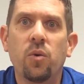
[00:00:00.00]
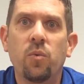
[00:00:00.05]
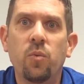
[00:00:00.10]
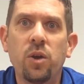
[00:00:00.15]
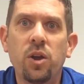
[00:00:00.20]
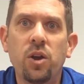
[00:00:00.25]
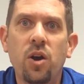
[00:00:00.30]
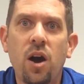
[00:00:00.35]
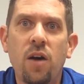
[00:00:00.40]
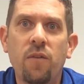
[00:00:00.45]

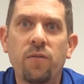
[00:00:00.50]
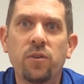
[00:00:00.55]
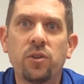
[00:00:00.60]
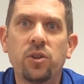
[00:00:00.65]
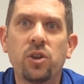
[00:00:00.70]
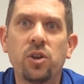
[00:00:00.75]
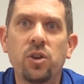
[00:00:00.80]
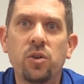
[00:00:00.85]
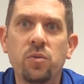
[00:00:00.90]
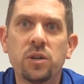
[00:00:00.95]
We offered
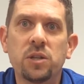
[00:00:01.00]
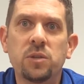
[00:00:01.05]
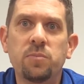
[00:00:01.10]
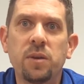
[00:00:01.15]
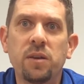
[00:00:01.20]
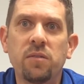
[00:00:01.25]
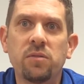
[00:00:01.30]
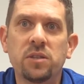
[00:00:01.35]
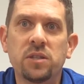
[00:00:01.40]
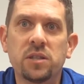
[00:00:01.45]
the
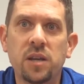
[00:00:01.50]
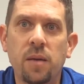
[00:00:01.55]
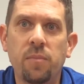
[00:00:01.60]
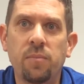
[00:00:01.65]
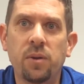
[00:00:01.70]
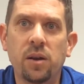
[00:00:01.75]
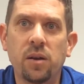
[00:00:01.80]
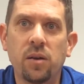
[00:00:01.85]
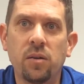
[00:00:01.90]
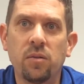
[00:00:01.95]
USB
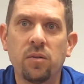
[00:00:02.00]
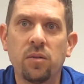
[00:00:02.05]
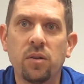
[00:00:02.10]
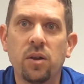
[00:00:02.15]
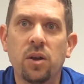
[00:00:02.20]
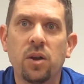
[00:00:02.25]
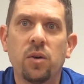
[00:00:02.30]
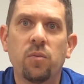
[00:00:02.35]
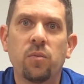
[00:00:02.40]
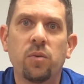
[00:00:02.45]
receptacle
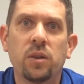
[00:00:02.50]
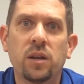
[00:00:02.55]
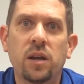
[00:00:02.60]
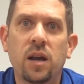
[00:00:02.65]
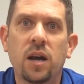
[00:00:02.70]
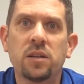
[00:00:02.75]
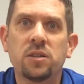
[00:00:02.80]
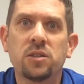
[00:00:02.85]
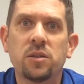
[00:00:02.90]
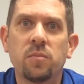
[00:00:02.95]
with
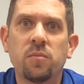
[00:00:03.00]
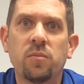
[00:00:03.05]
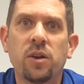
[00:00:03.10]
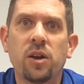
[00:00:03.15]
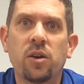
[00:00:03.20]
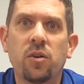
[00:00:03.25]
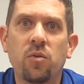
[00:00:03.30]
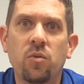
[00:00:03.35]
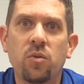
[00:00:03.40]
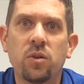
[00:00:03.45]
custom
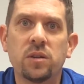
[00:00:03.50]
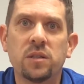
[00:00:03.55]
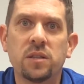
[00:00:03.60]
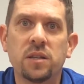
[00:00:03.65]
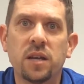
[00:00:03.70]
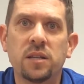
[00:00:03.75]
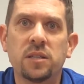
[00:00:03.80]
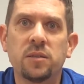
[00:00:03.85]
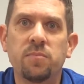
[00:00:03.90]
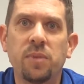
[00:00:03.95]
record
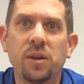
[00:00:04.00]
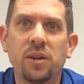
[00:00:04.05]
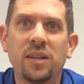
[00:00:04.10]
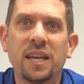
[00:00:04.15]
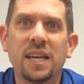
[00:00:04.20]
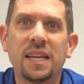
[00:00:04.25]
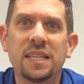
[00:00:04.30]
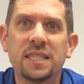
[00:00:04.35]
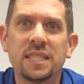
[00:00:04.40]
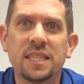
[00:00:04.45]
sets built
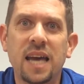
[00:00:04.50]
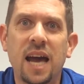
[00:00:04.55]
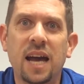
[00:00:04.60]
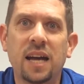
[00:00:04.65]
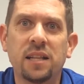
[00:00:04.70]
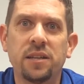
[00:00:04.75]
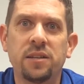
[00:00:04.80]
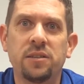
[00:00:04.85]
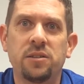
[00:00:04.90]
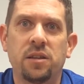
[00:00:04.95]

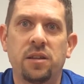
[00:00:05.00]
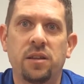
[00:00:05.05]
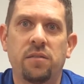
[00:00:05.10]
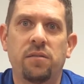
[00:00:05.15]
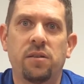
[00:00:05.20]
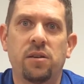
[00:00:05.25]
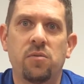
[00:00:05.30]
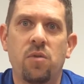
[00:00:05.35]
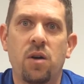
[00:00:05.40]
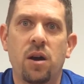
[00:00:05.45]
exactly to their
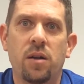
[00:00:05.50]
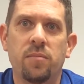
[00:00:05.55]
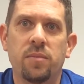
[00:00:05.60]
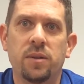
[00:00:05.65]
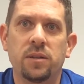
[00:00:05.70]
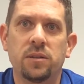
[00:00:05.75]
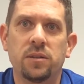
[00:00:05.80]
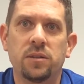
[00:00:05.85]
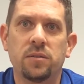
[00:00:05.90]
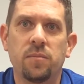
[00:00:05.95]

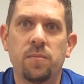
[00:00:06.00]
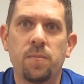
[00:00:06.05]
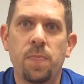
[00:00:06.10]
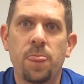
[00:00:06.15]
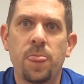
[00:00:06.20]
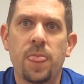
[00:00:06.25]
requirements.